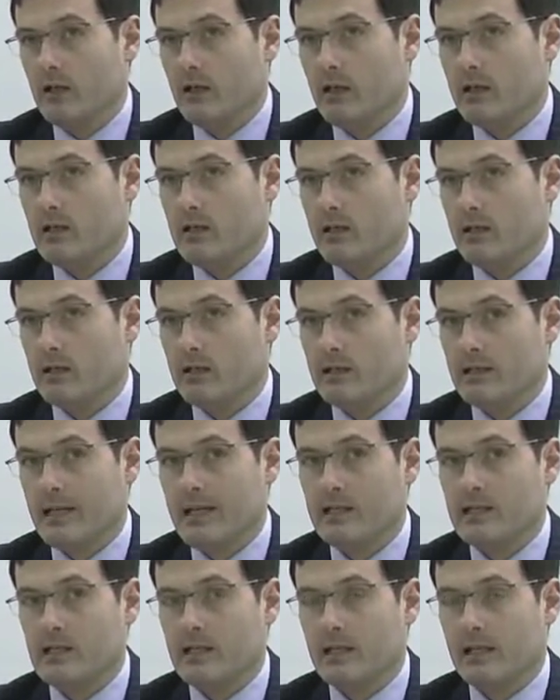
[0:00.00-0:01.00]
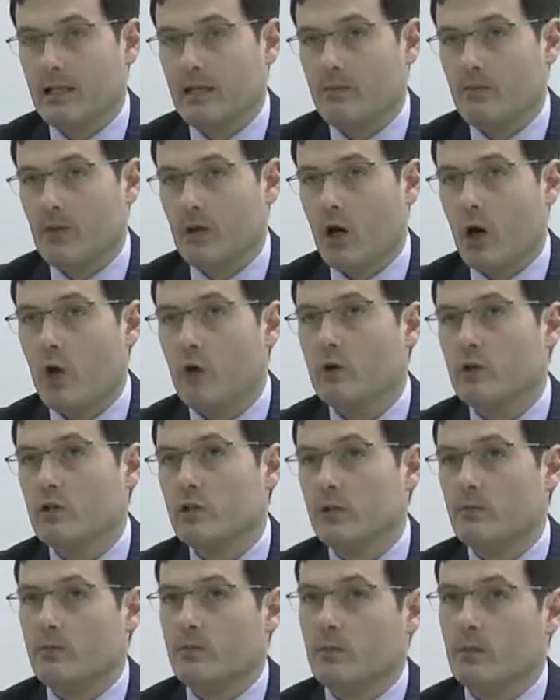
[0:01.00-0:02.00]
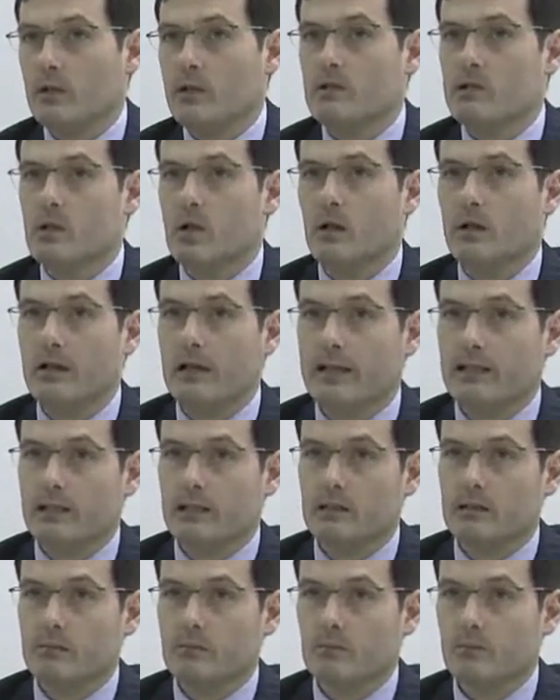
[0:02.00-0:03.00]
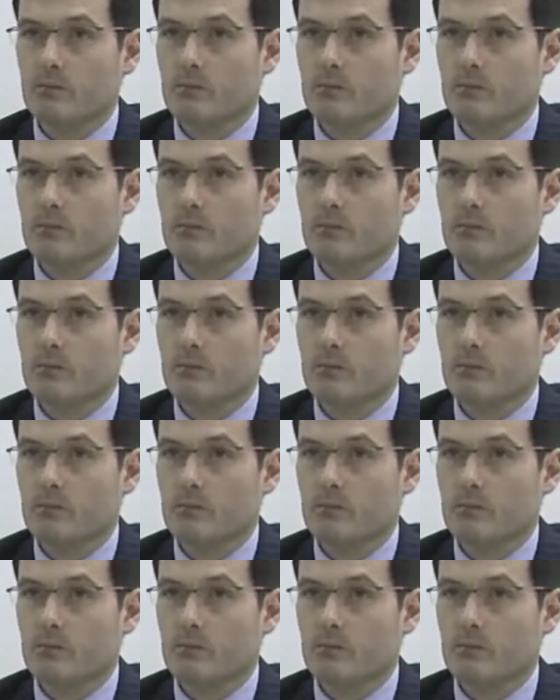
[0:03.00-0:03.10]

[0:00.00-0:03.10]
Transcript: is that it tends to keep the ownership consolidated.